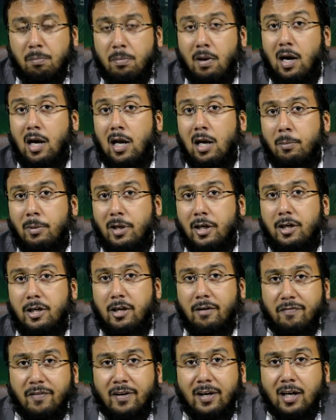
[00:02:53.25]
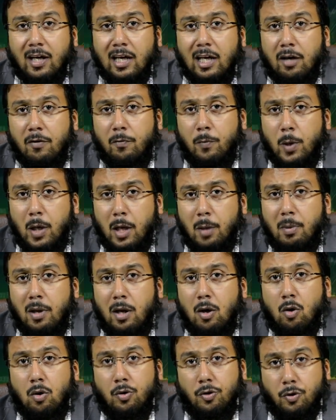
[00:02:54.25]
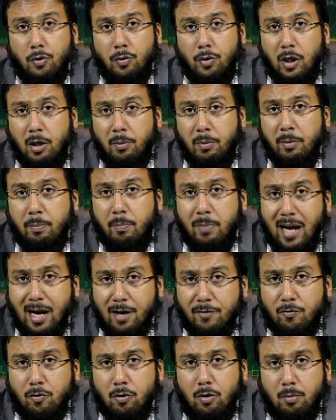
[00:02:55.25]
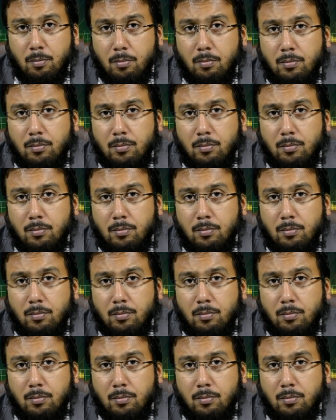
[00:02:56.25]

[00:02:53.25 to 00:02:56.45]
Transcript: I'll be definitely available on Udemy platform.